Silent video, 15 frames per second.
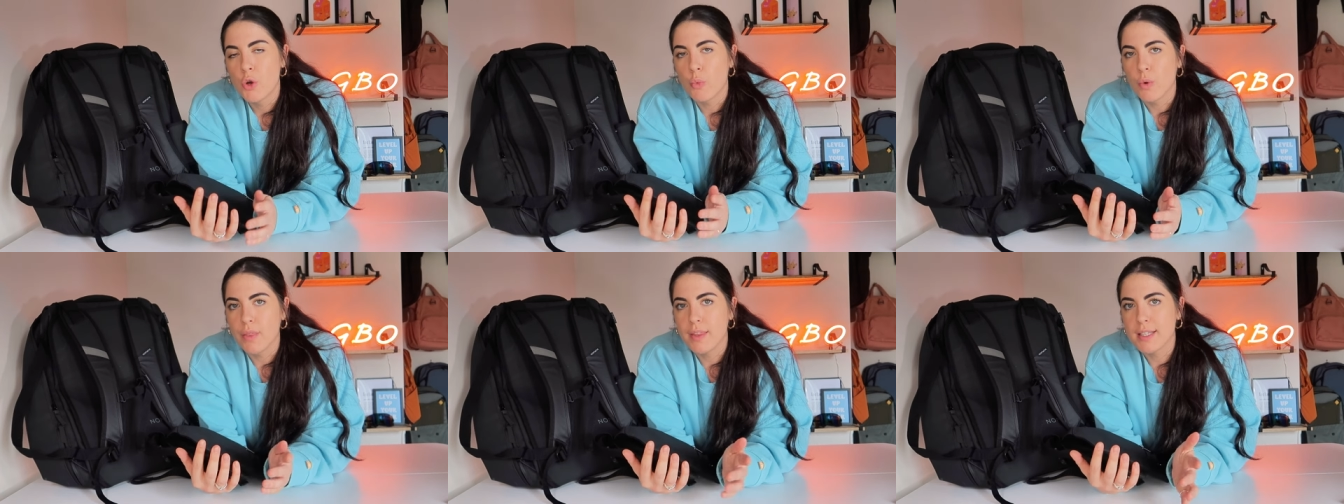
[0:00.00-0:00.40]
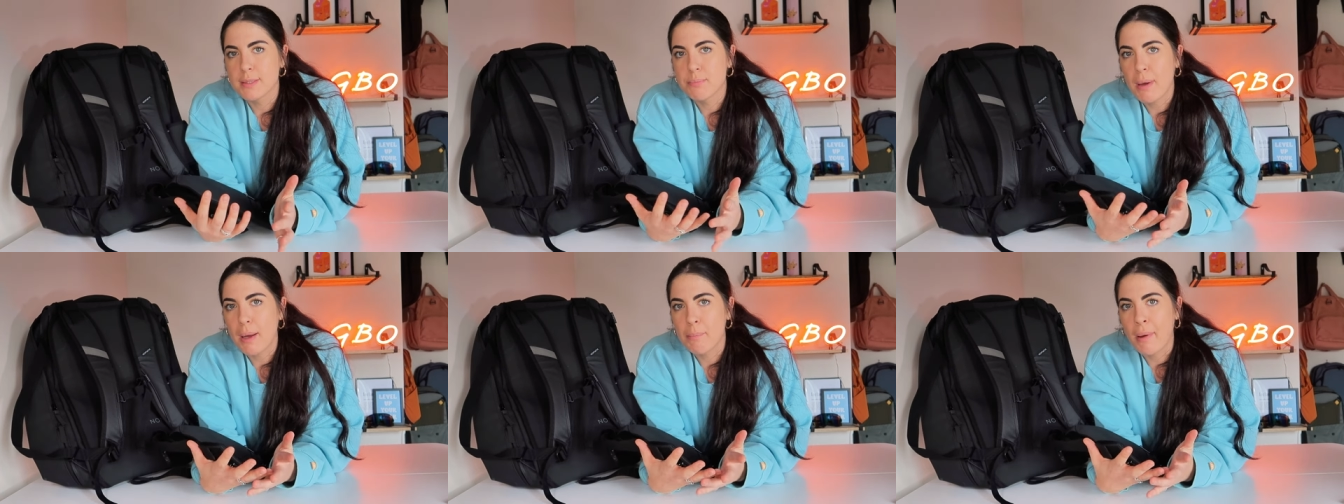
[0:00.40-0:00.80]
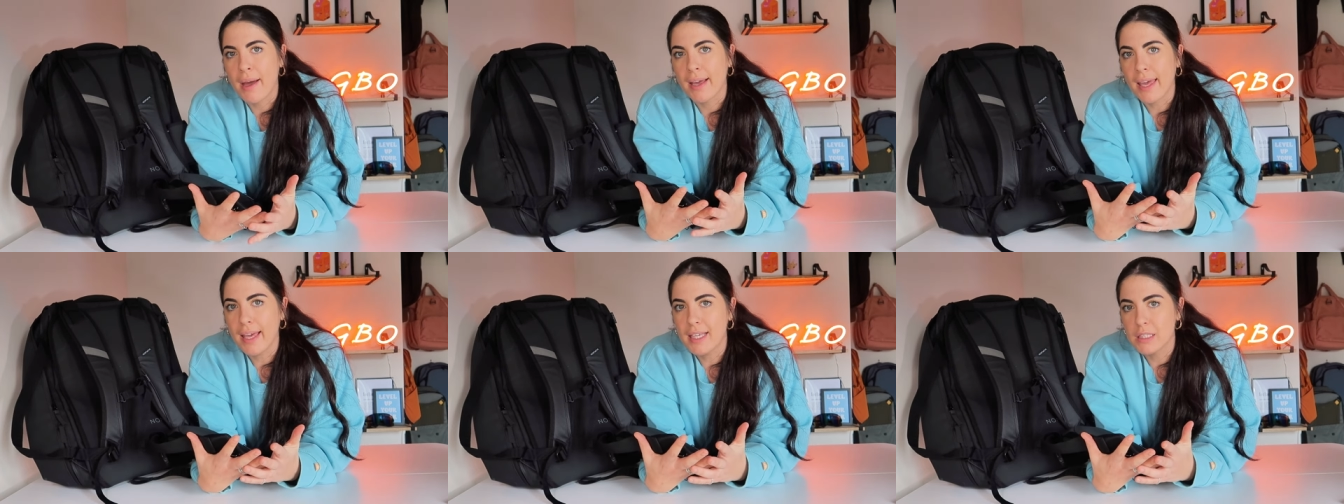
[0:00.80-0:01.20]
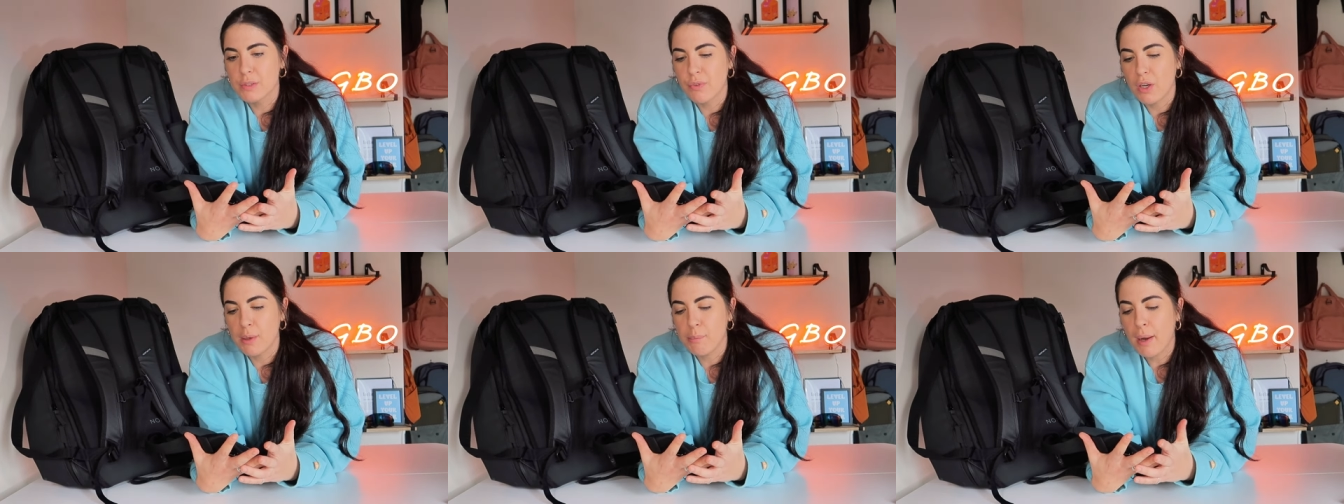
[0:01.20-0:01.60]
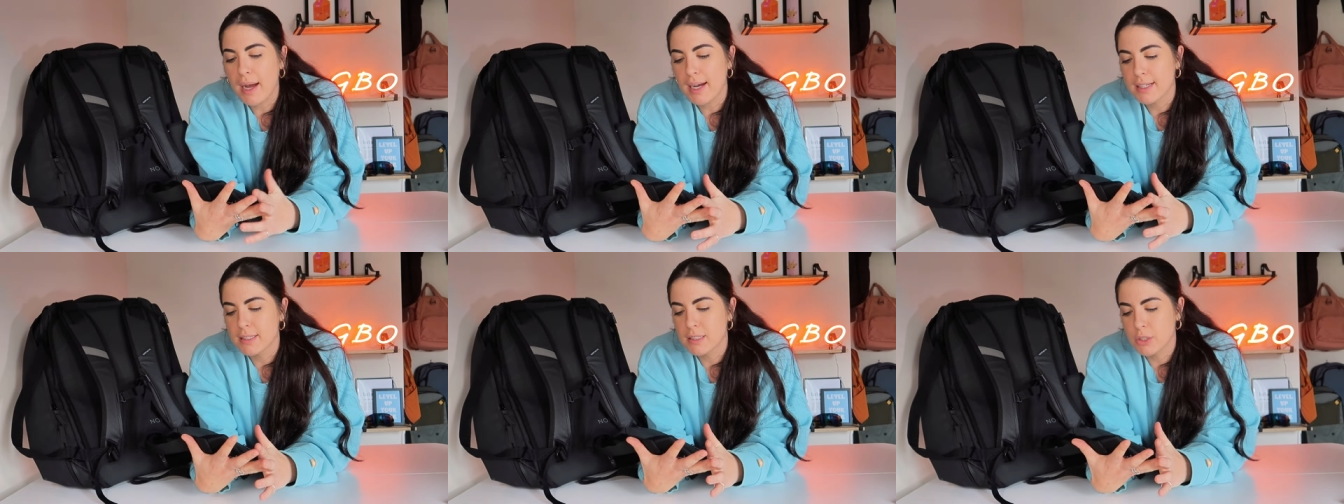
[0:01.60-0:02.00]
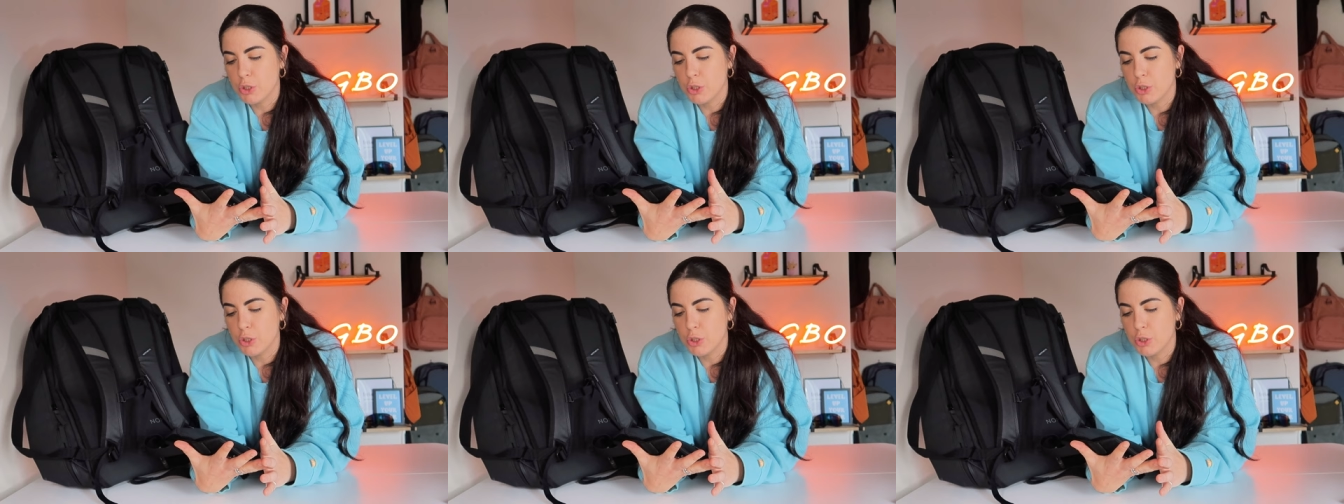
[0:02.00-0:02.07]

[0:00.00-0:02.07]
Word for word: when this backpack is fully packed,